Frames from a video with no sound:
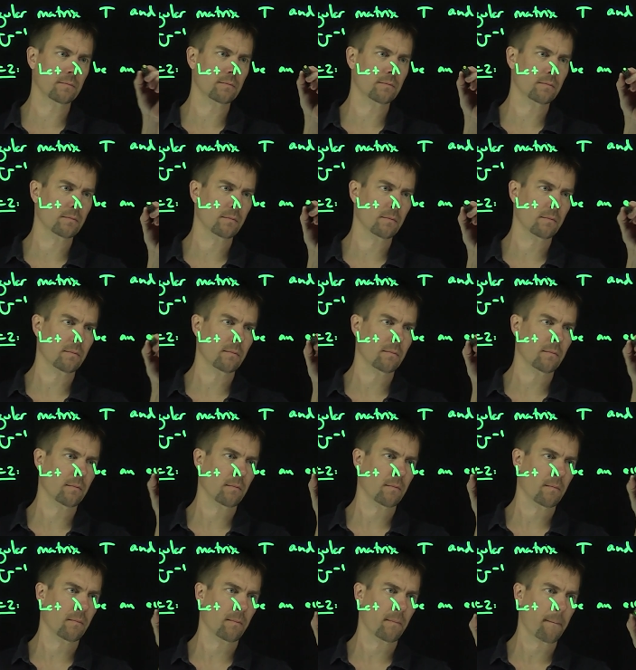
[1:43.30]

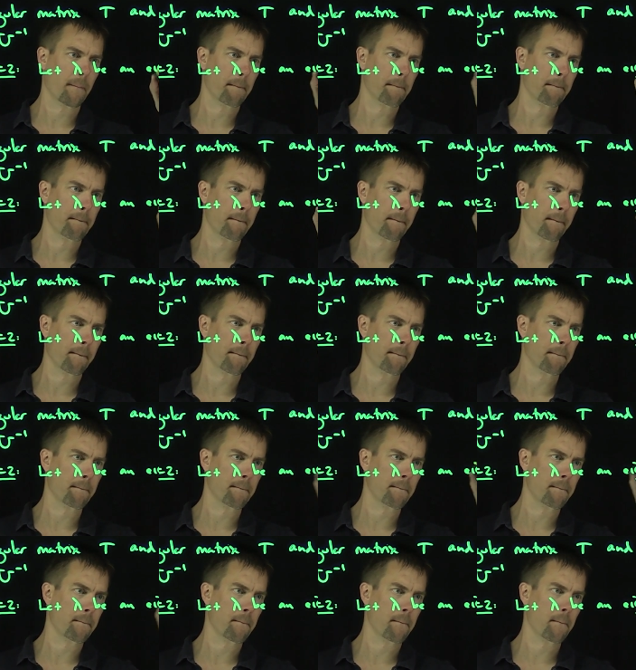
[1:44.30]

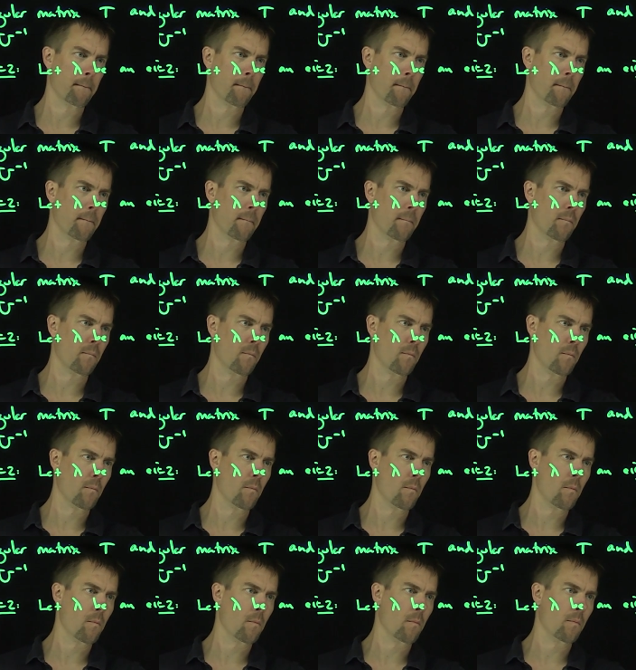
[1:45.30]

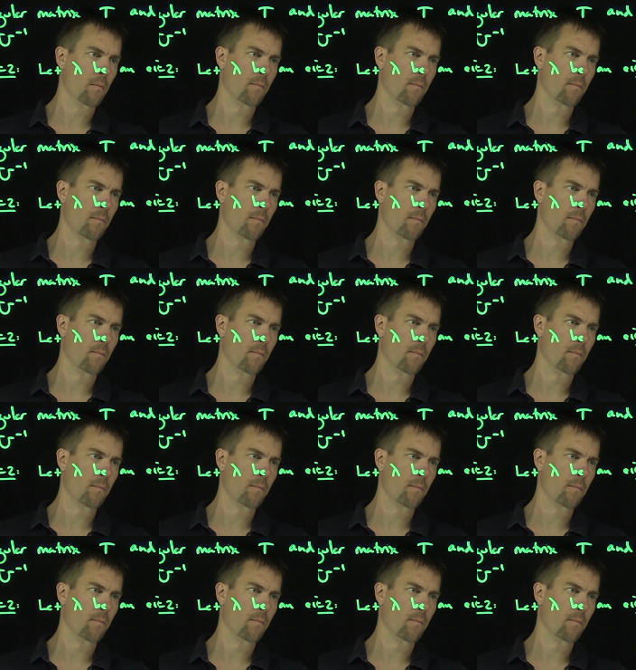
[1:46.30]
Nothing is said.